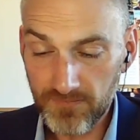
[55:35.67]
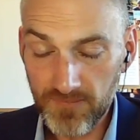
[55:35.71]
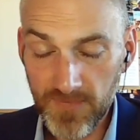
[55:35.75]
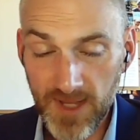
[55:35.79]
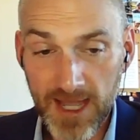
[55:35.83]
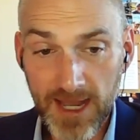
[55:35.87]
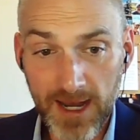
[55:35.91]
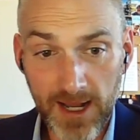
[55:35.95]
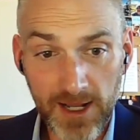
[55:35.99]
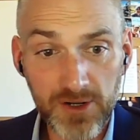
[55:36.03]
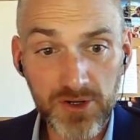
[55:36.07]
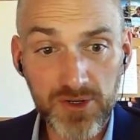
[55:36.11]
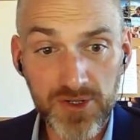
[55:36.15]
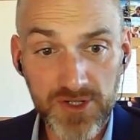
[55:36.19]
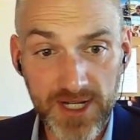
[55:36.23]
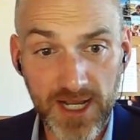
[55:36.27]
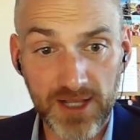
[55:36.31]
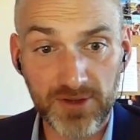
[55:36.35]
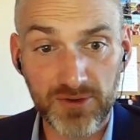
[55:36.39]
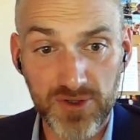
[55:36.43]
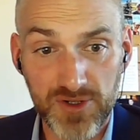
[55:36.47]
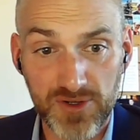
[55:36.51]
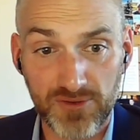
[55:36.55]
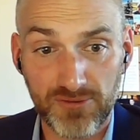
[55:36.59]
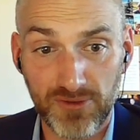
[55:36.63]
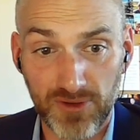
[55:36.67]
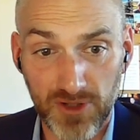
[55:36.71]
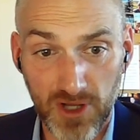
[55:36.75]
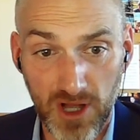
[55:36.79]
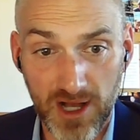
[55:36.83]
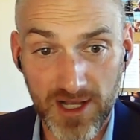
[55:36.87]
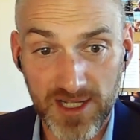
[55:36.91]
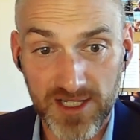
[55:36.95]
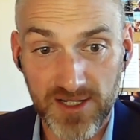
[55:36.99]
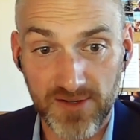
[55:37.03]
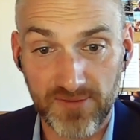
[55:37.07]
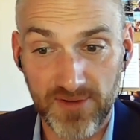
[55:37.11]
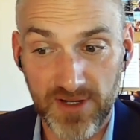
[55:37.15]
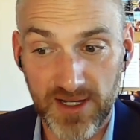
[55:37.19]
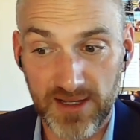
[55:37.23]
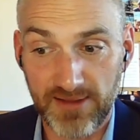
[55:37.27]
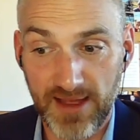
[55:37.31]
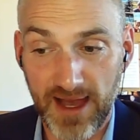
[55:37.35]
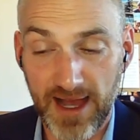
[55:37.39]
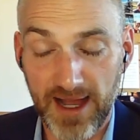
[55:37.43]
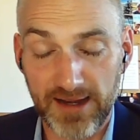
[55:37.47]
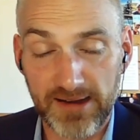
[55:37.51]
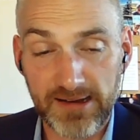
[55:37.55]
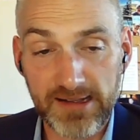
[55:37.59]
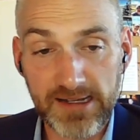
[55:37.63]
And I understand there's a philosophy
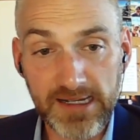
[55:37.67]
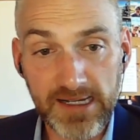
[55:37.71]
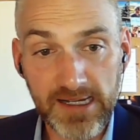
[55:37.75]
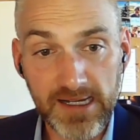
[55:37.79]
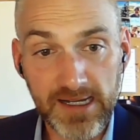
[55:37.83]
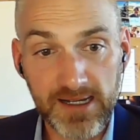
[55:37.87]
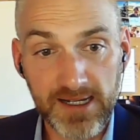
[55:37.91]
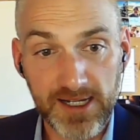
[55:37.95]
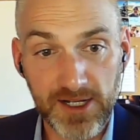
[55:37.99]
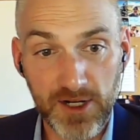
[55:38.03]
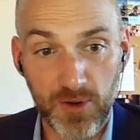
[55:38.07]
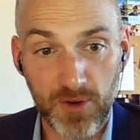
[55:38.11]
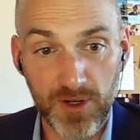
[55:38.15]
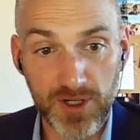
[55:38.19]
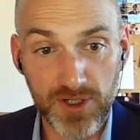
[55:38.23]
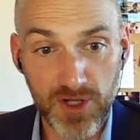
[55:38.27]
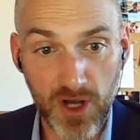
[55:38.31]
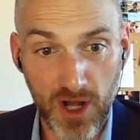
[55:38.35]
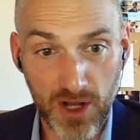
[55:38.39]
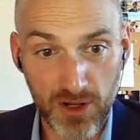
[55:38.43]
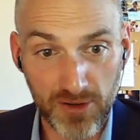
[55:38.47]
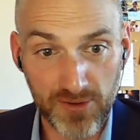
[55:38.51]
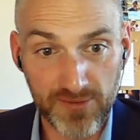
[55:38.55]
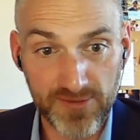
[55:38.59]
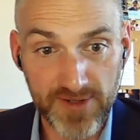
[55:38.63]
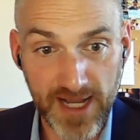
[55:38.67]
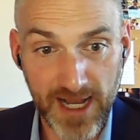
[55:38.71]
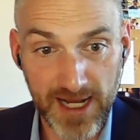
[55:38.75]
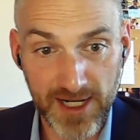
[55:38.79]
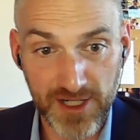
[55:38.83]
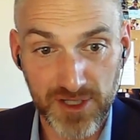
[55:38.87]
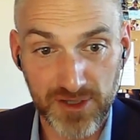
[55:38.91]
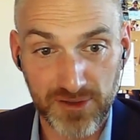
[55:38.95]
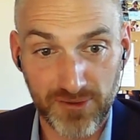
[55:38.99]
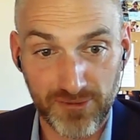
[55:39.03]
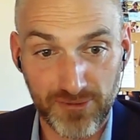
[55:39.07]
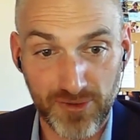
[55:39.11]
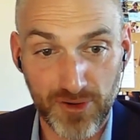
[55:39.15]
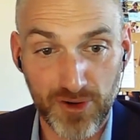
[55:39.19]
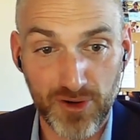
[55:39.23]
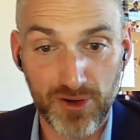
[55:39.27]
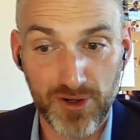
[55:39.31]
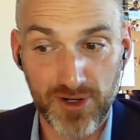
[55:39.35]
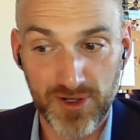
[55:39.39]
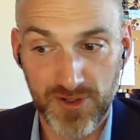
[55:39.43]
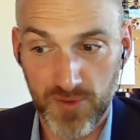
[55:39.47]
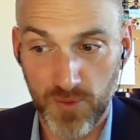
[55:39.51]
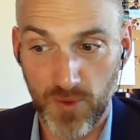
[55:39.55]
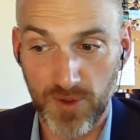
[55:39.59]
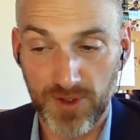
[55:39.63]
that, a dollar of tax deferred
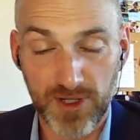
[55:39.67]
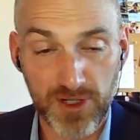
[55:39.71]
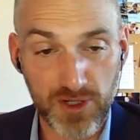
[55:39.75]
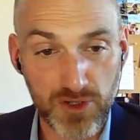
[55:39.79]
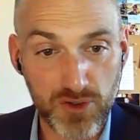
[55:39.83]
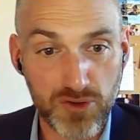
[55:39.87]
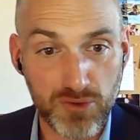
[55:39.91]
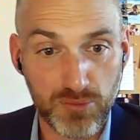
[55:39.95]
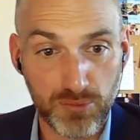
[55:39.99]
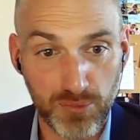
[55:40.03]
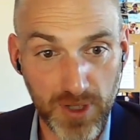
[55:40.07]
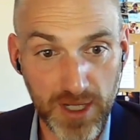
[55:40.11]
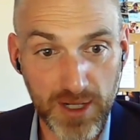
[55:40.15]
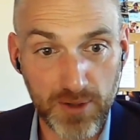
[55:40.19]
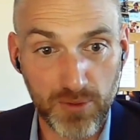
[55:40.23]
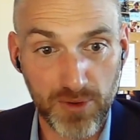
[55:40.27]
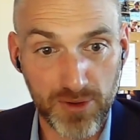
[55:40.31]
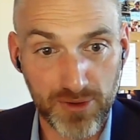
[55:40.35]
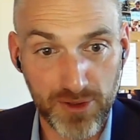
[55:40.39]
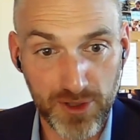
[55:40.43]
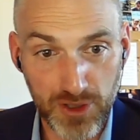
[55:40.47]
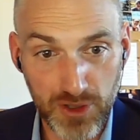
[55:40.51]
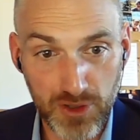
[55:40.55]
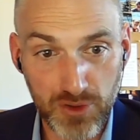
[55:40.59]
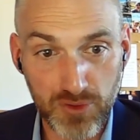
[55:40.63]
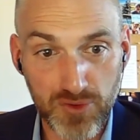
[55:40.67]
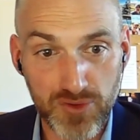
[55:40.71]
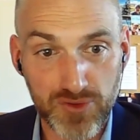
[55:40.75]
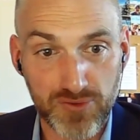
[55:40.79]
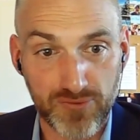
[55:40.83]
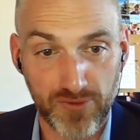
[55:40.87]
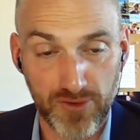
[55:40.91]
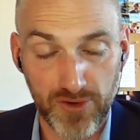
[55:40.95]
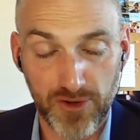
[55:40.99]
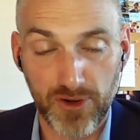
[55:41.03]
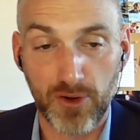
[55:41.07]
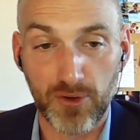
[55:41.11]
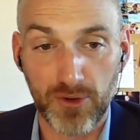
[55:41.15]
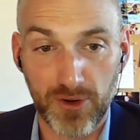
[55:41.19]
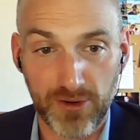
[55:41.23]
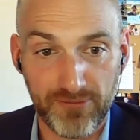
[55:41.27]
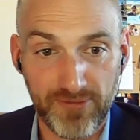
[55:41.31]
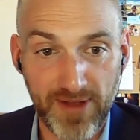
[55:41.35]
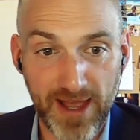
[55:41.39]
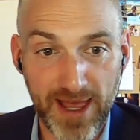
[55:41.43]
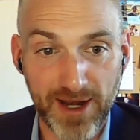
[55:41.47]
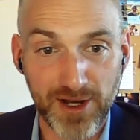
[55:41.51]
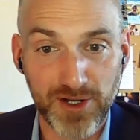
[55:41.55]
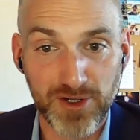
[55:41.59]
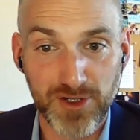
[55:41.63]
is one that you can play with and use for your own
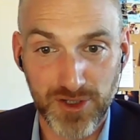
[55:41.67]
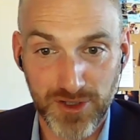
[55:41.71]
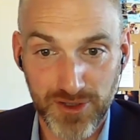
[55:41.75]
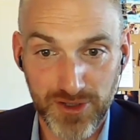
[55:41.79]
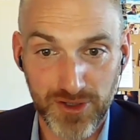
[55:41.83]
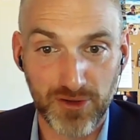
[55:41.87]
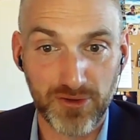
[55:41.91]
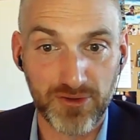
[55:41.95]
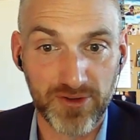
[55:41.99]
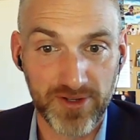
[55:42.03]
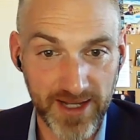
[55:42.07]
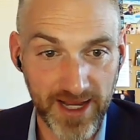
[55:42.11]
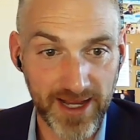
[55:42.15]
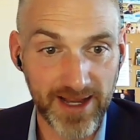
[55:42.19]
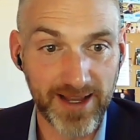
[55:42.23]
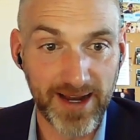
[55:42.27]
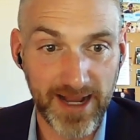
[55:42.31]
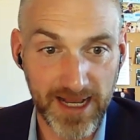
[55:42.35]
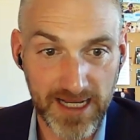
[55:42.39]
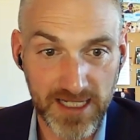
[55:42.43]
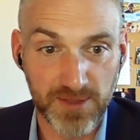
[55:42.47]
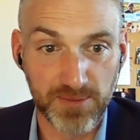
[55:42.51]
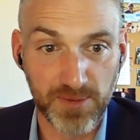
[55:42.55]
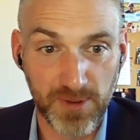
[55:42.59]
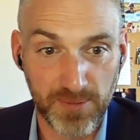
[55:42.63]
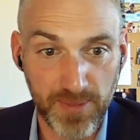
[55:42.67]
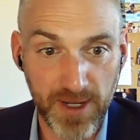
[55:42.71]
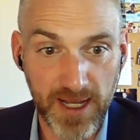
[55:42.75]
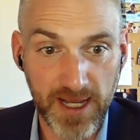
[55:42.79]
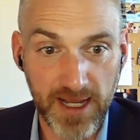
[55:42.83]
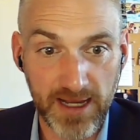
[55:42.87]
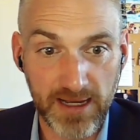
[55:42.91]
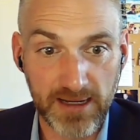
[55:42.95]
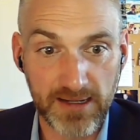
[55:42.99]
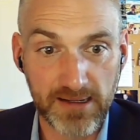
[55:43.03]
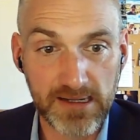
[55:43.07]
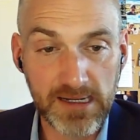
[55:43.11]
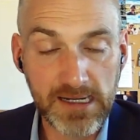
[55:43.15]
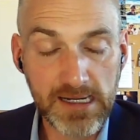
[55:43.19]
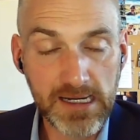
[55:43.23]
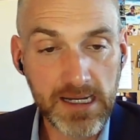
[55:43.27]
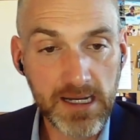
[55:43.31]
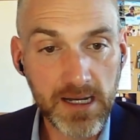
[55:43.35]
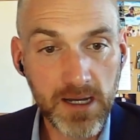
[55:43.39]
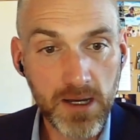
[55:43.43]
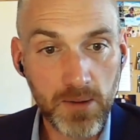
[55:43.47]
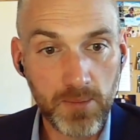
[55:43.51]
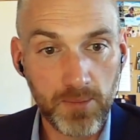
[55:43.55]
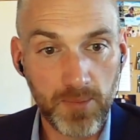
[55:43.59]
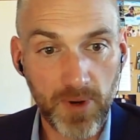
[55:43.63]
advantage until the day it has to be paid.
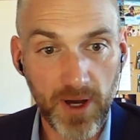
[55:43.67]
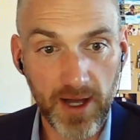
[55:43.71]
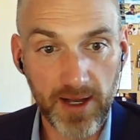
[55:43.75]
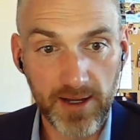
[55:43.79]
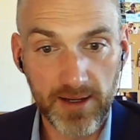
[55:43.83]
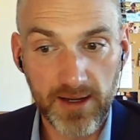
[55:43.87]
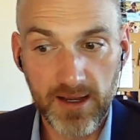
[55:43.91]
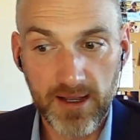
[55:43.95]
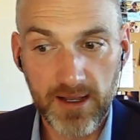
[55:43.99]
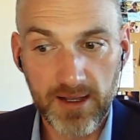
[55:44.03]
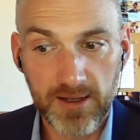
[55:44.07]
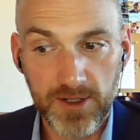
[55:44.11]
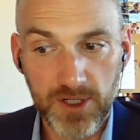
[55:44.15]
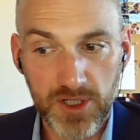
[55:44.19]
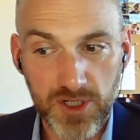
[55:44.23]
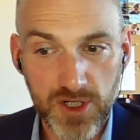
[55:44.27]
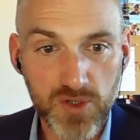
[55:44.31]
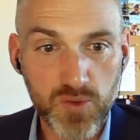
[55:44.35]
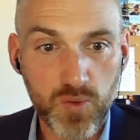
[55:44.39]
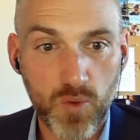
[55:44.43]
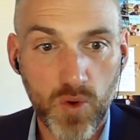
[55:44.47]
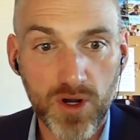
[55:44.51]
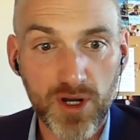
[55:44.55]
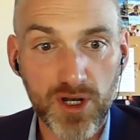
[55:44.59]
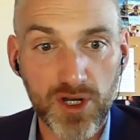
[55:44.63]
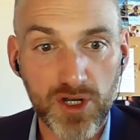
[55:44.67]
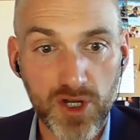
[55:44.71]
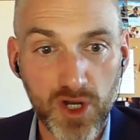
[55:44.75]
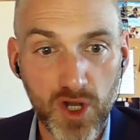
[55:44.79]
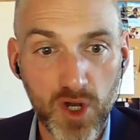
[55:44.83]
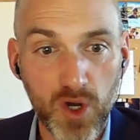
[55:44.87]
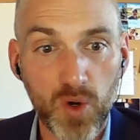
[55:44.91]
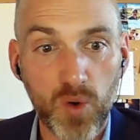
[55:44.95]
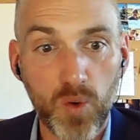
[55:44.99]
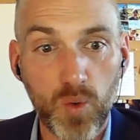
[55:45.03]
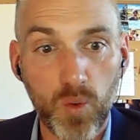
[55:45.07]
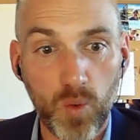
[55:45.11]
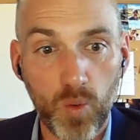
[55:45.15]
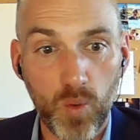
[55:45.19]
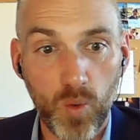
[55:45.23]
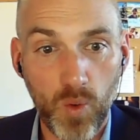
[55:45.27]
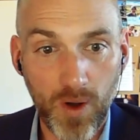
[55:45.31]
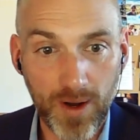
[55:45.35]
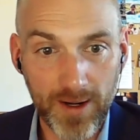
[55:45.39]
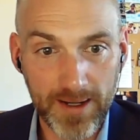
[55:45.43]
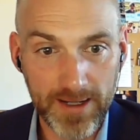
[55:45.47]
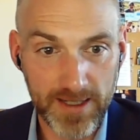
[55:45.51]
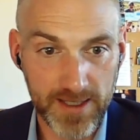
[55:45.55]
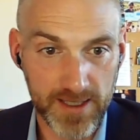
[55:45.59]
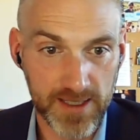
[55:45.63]
But you just want to know
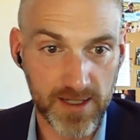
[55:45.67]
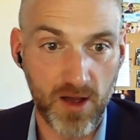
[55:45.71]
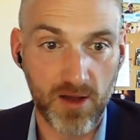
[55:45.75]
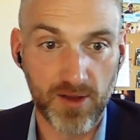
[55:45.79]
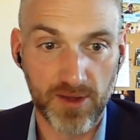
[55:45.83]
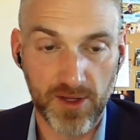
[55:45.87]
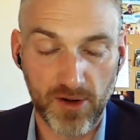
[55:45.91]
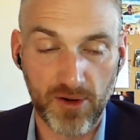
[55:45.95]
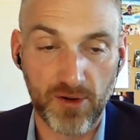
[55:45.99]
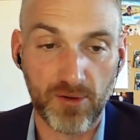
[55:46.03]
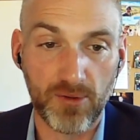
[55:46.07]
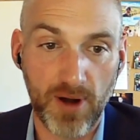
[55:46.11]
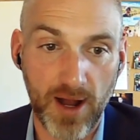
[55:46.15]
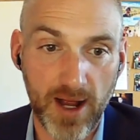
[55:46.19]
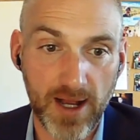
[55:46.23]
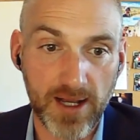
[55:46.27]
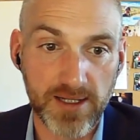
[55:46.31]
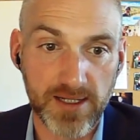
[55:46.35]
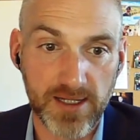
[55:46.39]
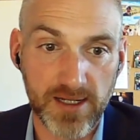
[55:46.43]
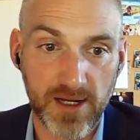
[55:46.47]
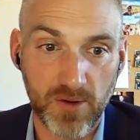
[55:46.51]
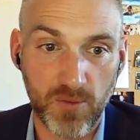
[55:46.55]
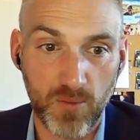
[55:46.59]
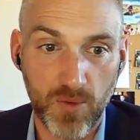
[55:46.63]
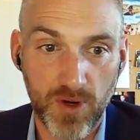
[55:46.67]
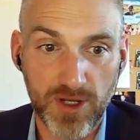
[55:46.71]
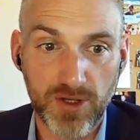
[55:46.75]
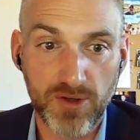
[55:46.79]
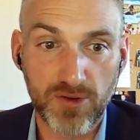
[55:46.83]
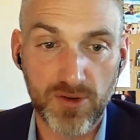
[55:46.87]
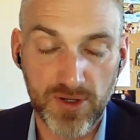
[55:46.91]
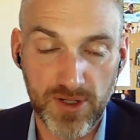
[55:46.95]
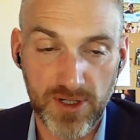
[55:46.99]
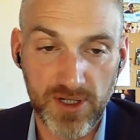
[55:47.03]
what is on the horizon and what you can